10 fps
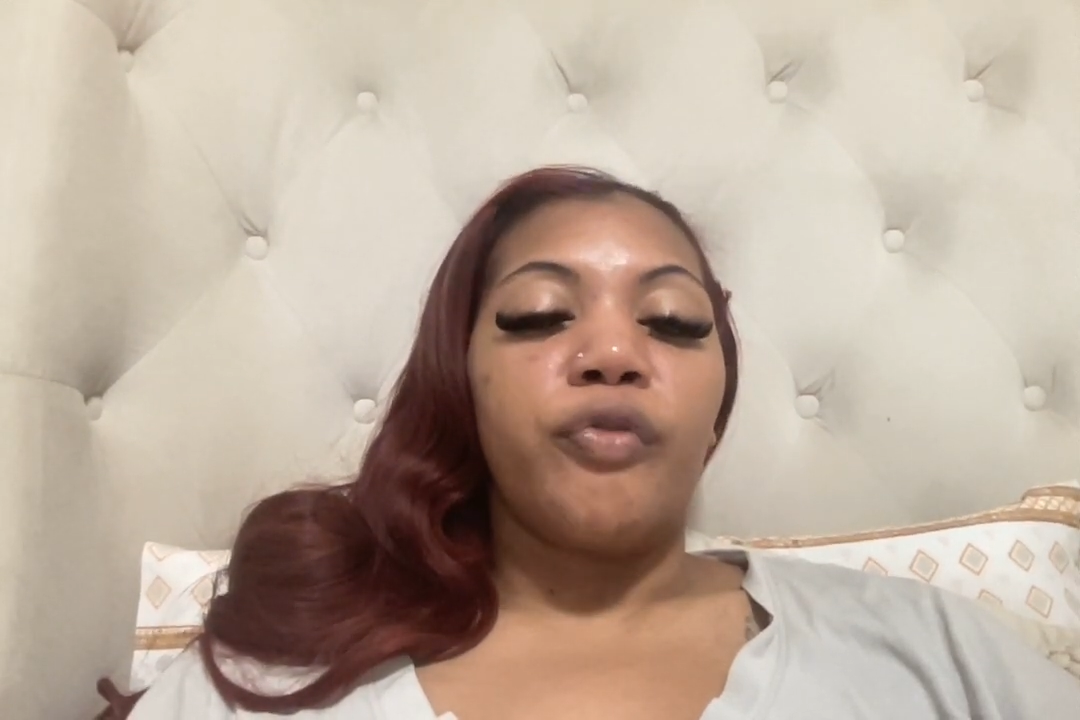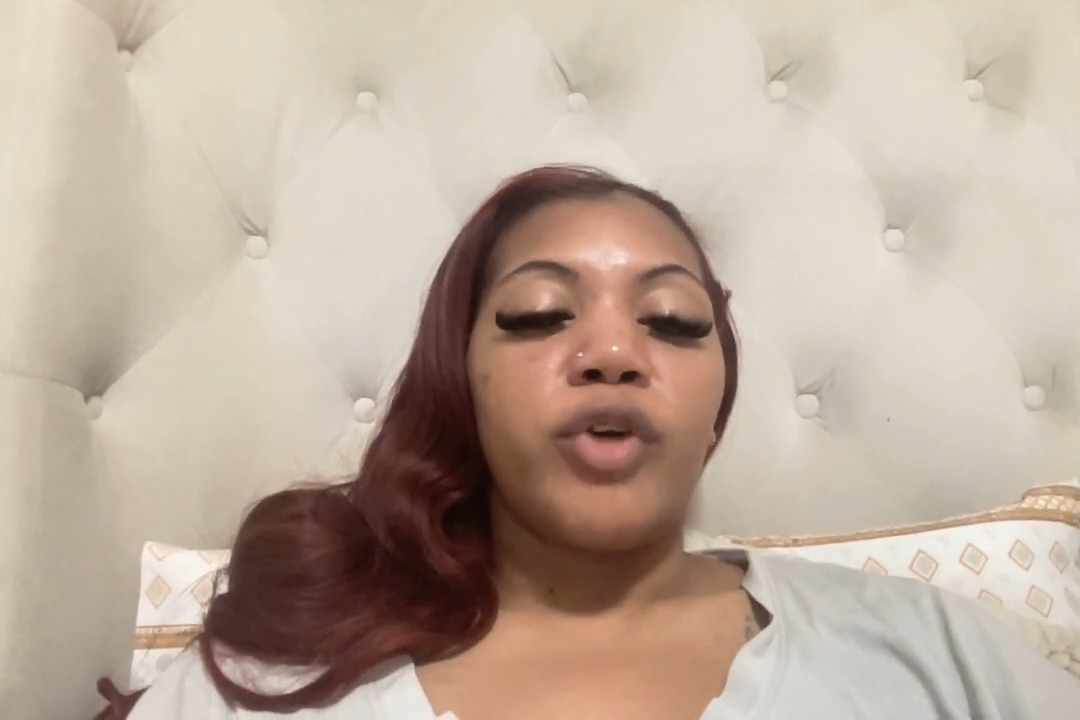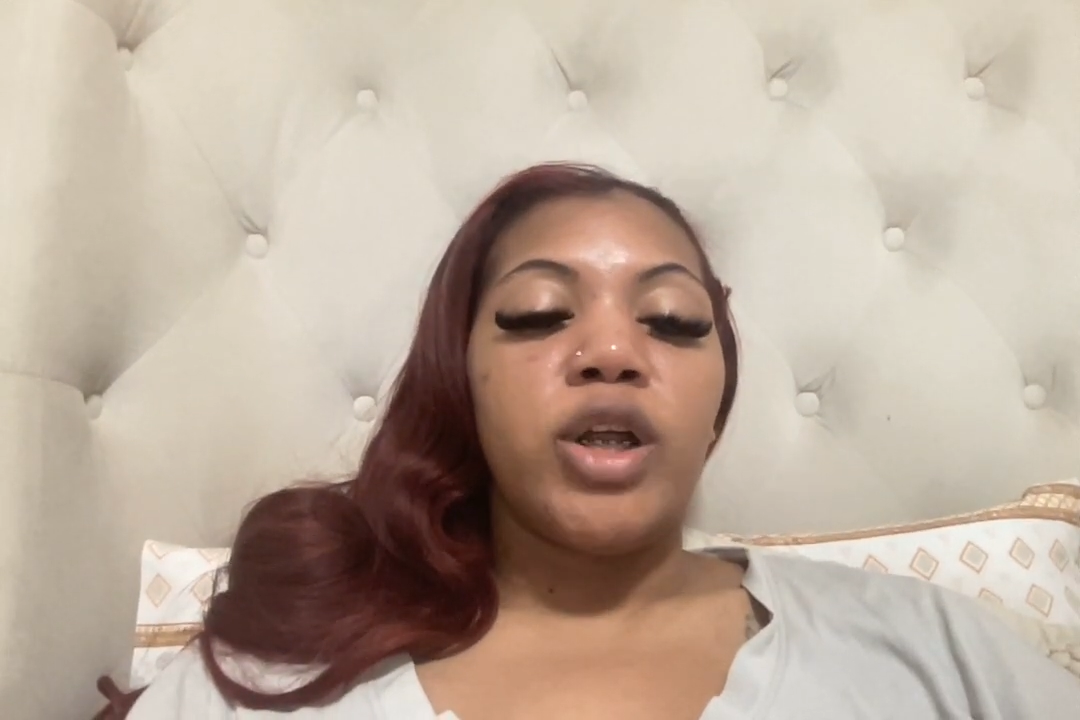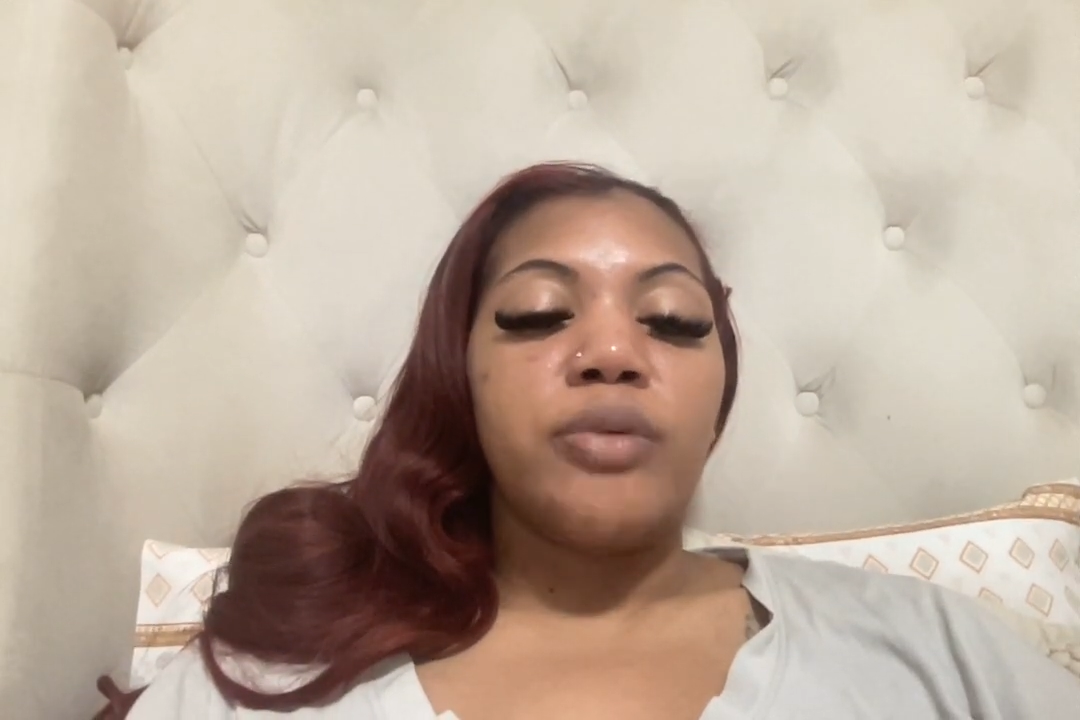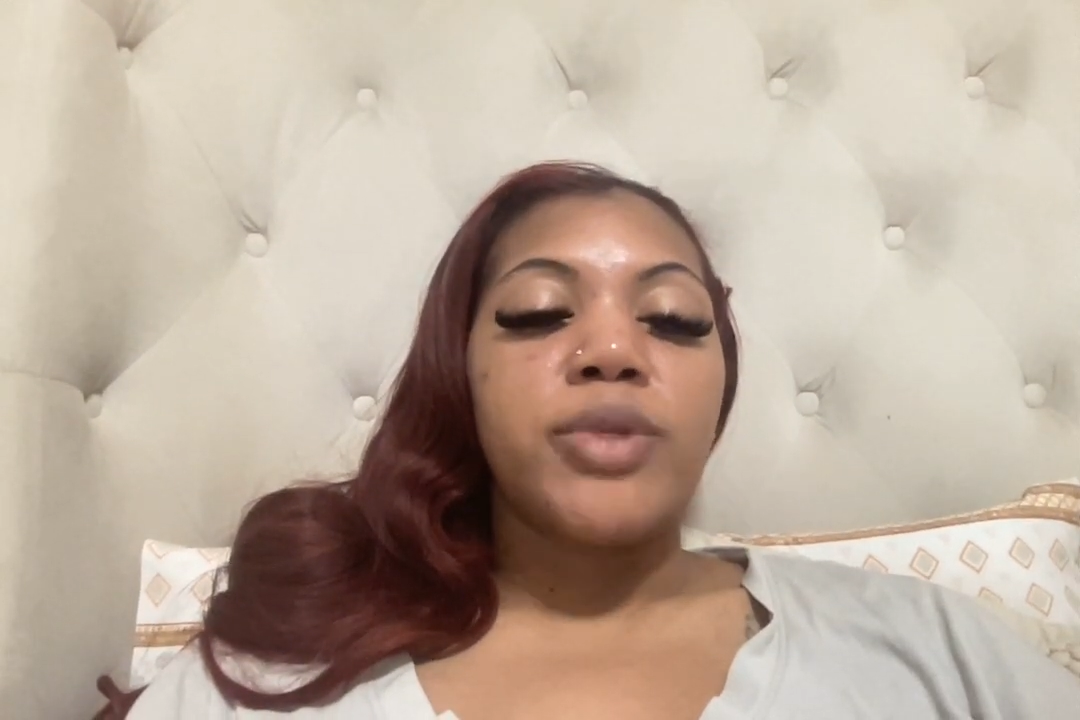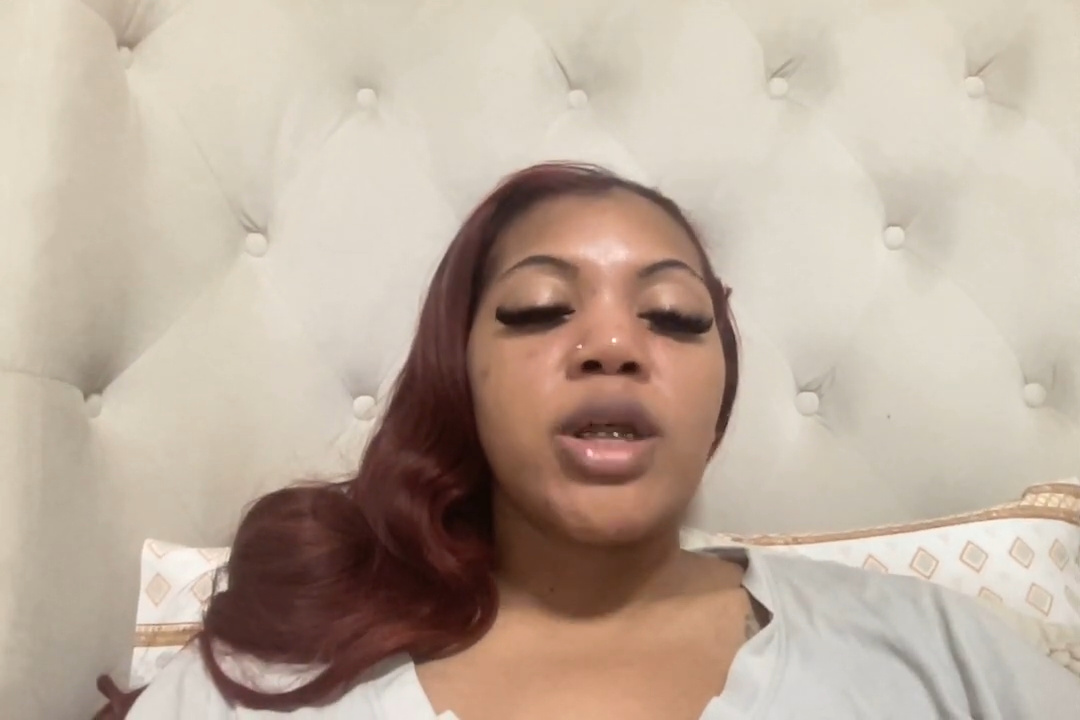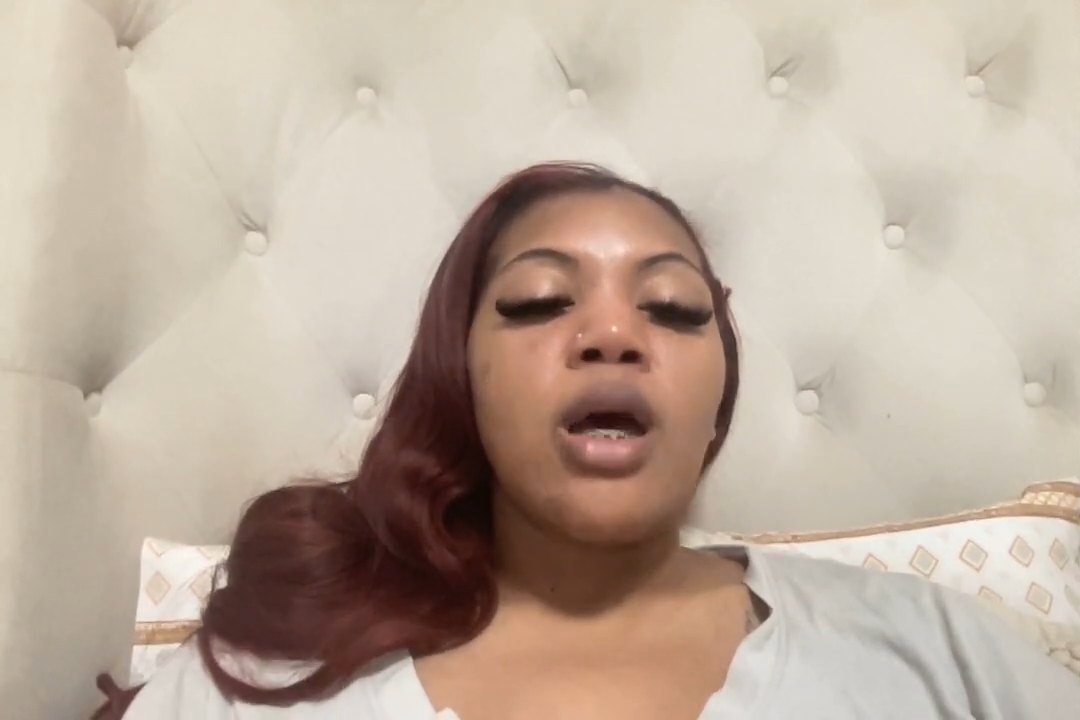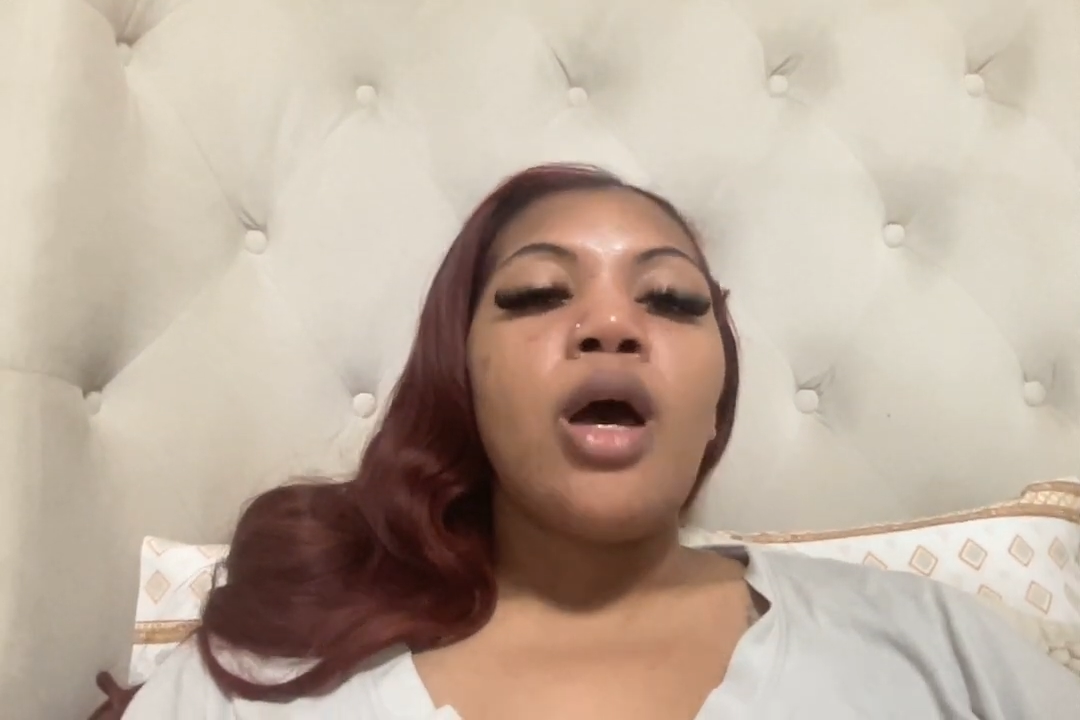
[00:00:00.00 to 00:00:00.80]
freedoms